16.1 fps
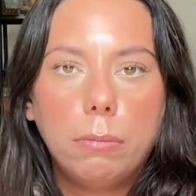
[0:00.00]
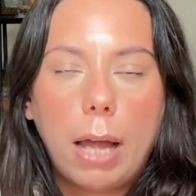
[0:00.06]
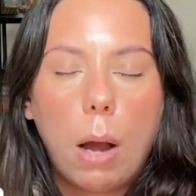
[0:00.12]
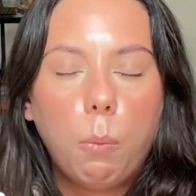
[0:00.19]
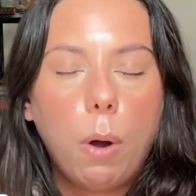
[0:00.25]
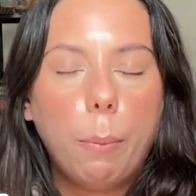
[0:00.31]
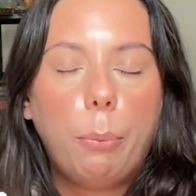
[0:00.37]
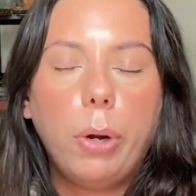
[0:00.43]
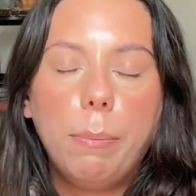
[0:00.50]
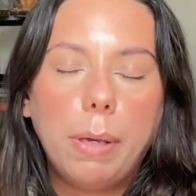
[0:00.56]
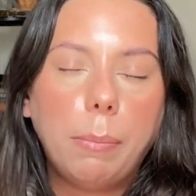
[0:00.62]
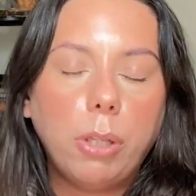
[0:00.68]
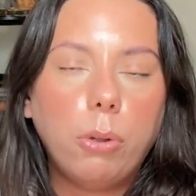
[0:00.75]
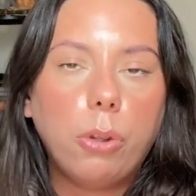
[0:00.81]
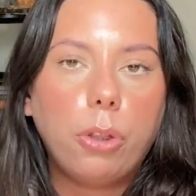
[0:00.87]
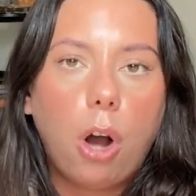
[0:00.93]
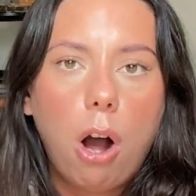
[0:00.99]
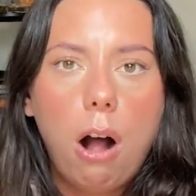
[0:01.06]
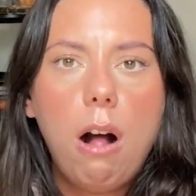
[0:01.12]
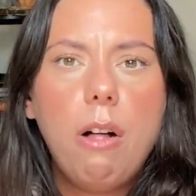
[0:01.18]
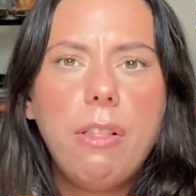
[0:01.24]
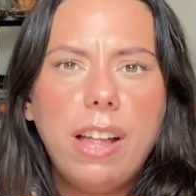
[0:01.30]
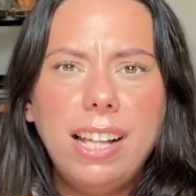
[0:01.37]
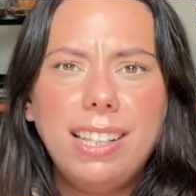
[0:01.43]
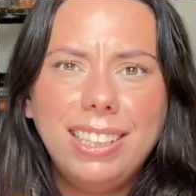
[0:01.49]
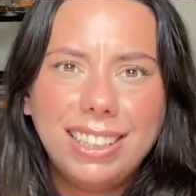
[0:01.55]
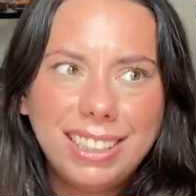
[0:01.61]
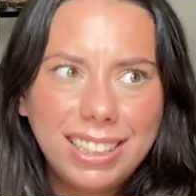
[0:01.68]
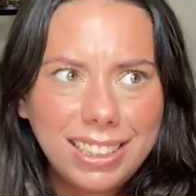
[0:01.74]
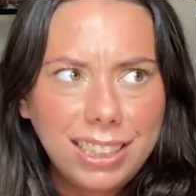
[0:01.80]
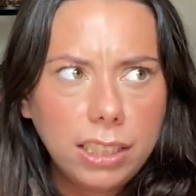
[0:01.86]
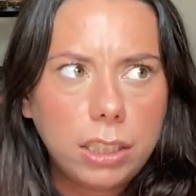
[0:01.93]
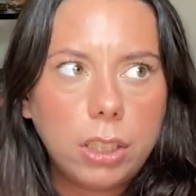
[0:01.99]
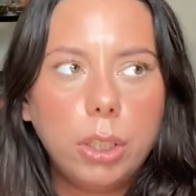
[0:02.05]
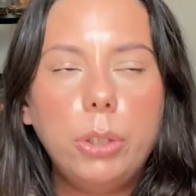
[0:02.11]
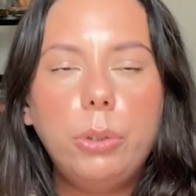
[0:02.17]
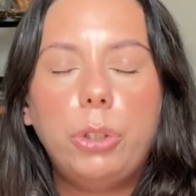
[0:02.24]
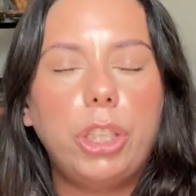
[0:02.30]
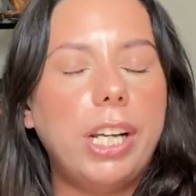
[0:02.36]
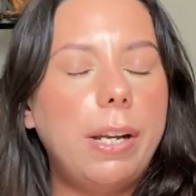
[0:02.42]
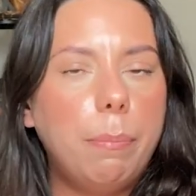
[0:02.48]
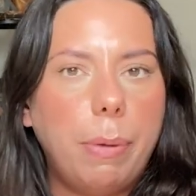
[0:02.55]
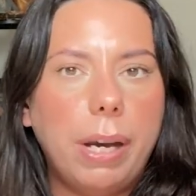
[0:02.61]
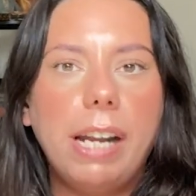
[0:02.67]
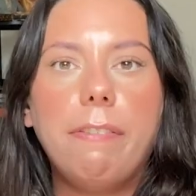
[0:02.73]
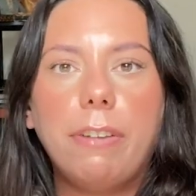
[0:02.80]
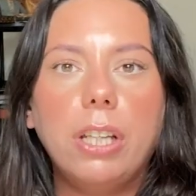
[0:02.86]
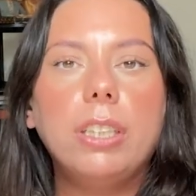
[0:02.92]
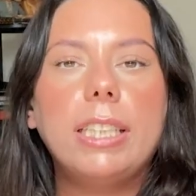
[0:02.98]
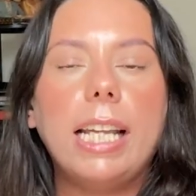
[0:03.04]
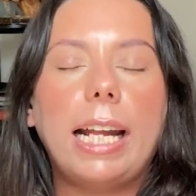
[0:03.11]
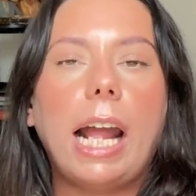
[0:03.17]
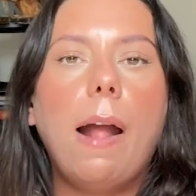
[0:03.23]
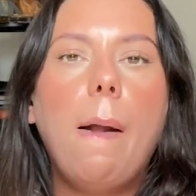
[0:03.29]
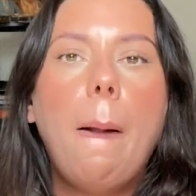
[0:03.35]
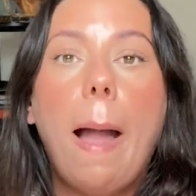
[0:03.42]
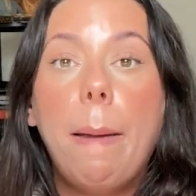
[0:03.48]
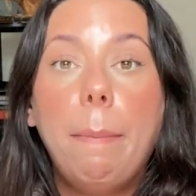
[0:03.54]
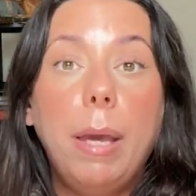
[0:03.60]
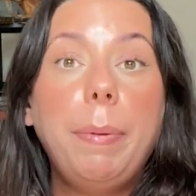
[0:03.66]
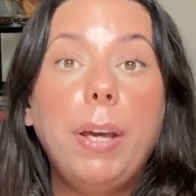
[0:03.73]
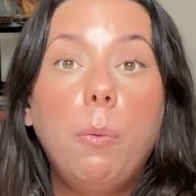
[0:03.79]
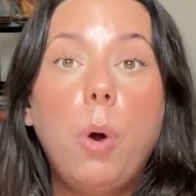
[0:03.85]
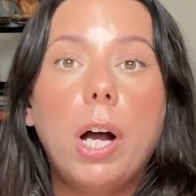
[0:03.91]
at one point maybe you thought oh that this is the solution but it feels like and maybe it